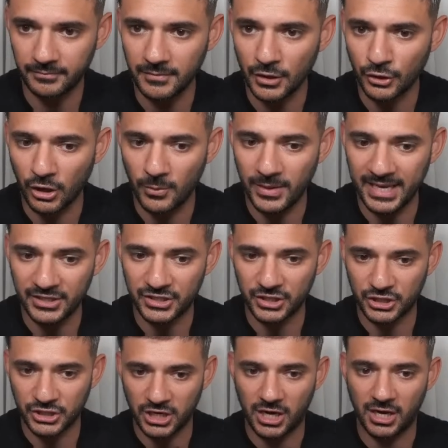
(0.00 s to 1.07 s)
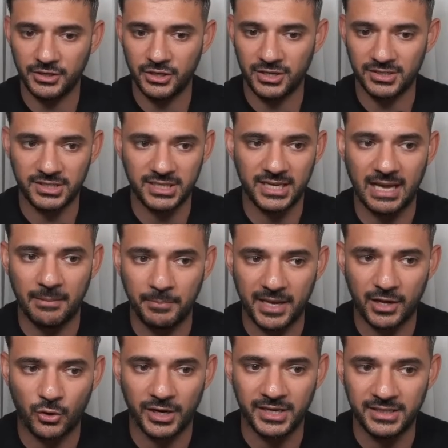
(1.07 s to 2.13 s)
Going into the chart, you can see that
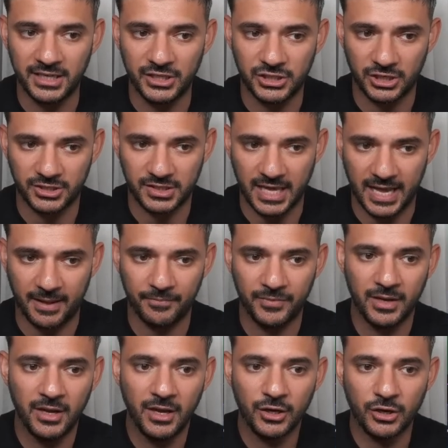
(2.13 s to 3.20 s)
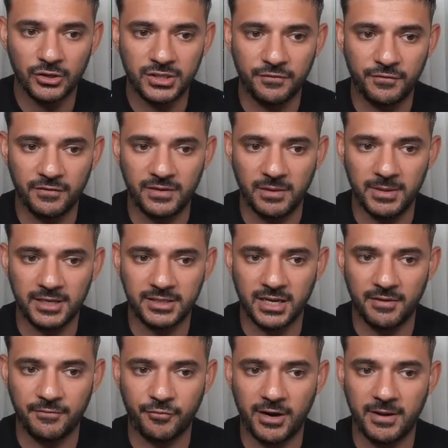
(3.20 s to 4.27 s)
Bitcoin did just that. Go to the 50-minute
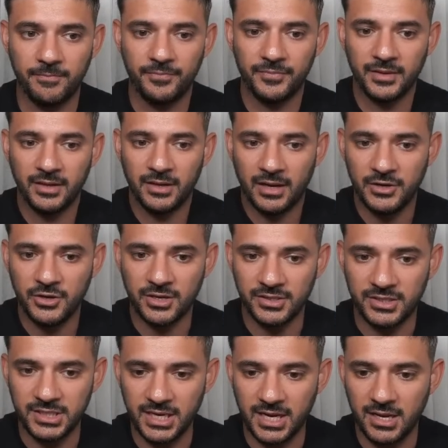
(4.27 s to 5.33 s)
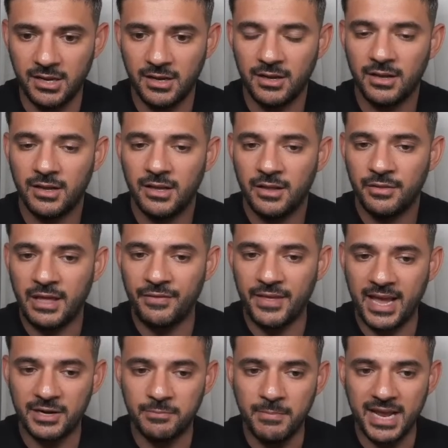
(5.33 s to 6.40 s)
time frame, and you can see that they
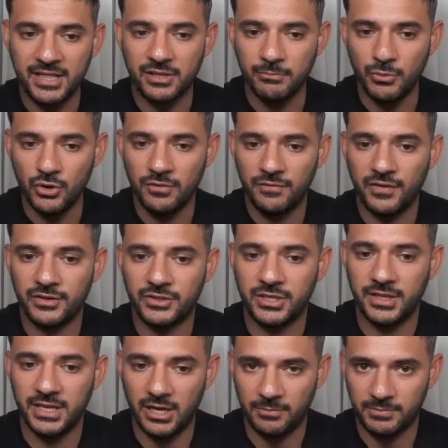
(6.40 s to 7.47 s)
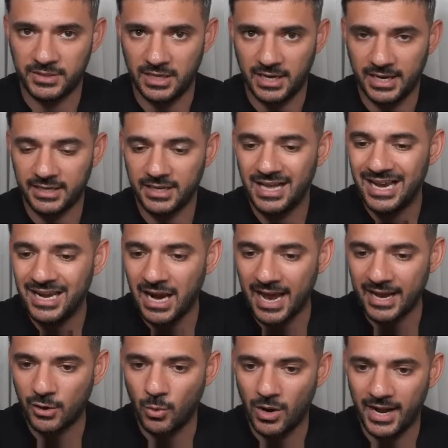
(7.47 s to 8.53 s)
had made the move to the upside.
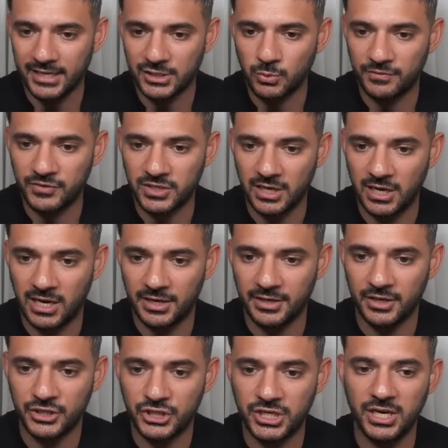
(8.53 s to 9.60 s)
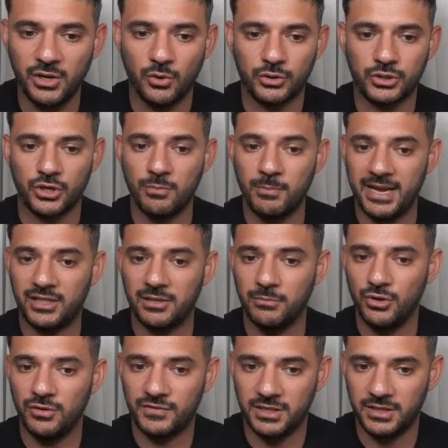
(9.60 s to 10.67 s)
Likewise, with Solana, she also made the
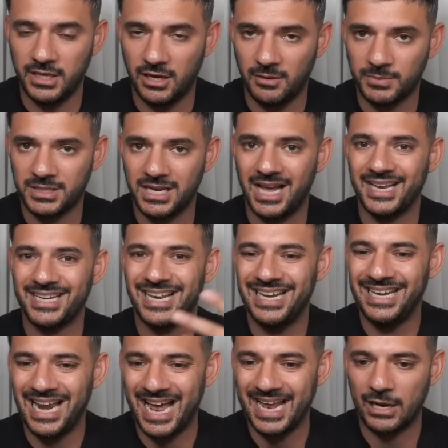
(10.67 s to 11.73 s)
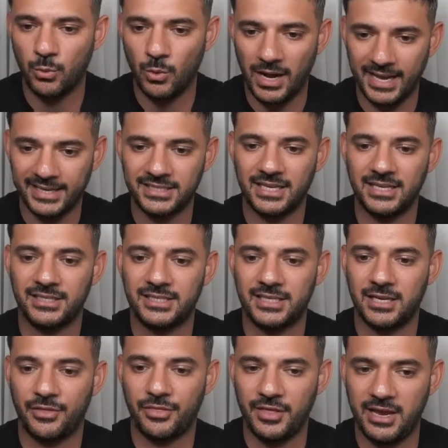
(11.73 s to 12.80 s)
move to the upside. Likewise,
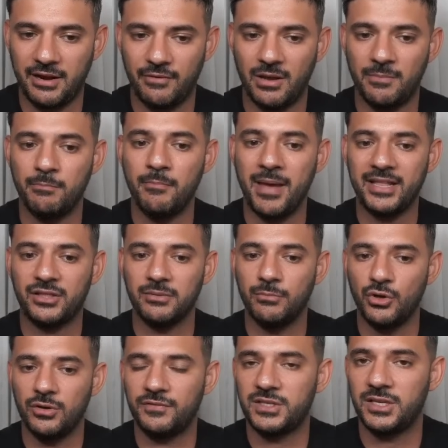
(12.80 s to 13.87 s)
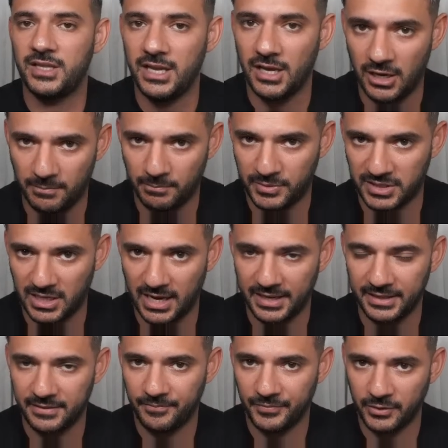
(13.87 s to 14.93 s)
Ethereum made the move to the
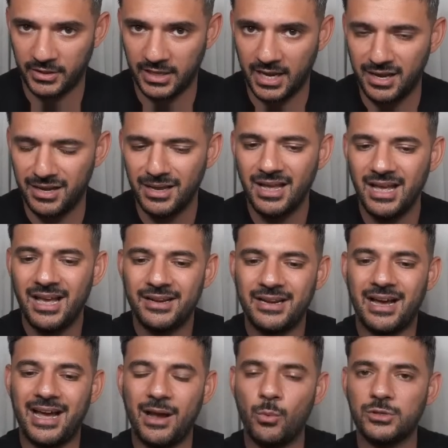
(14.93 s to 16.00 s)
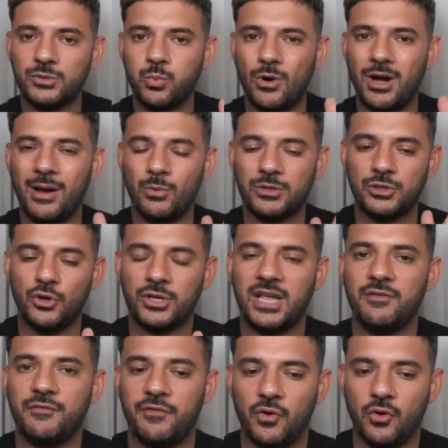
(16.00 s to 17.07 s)
upside, okay? Now, what I was looking
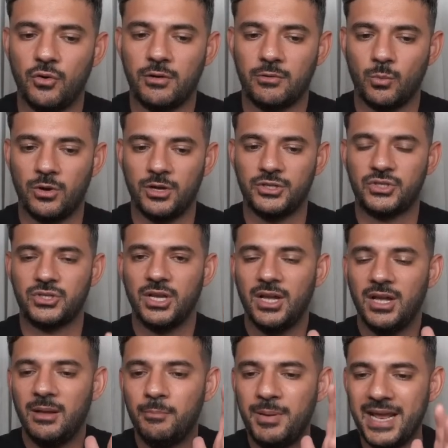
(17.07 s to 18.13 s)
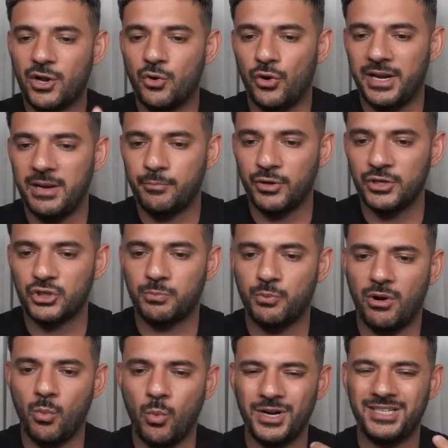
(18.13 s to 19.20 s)
for was Bitcoin in principle. I
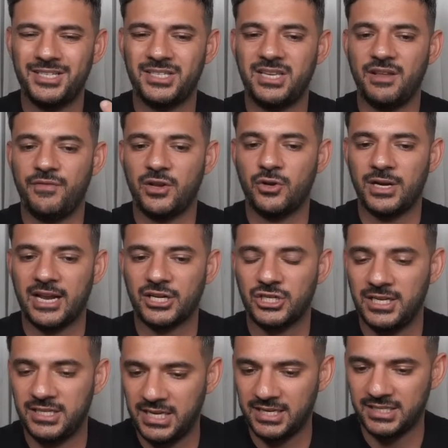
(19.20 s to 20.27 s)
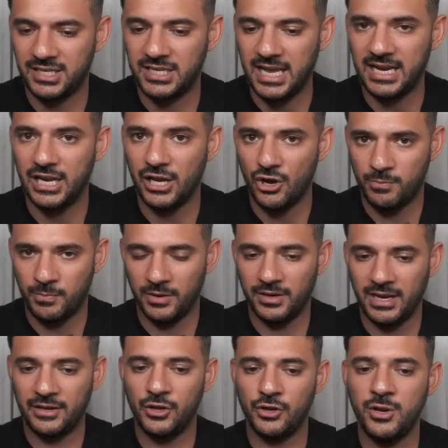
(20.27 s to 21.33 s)
wanted to see if it could actually test the daily open.
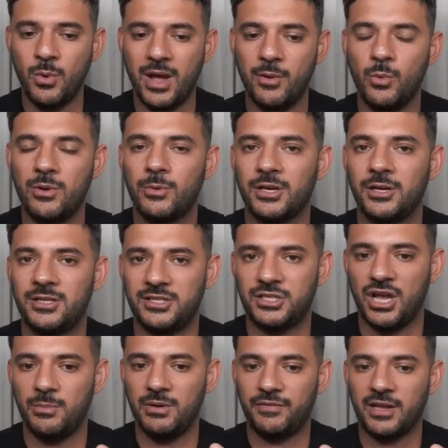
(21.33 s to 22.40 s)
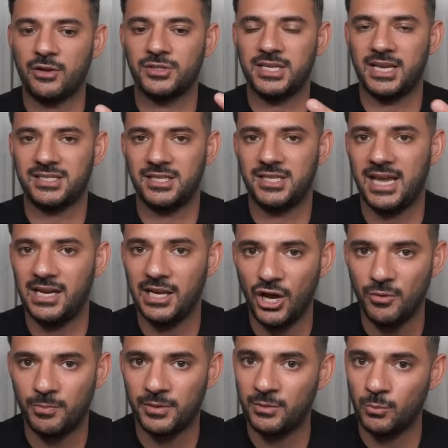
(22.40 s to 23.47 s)
And the only way we were going to determine if they could test the daily
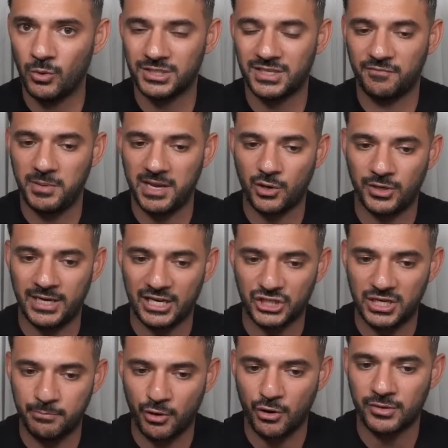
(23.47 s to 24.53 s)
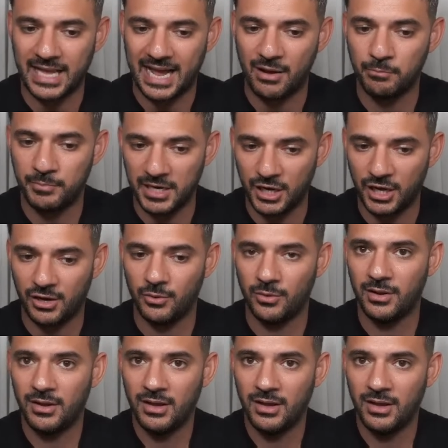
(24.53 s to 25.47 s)
open was if Bitcoin actually broke down below.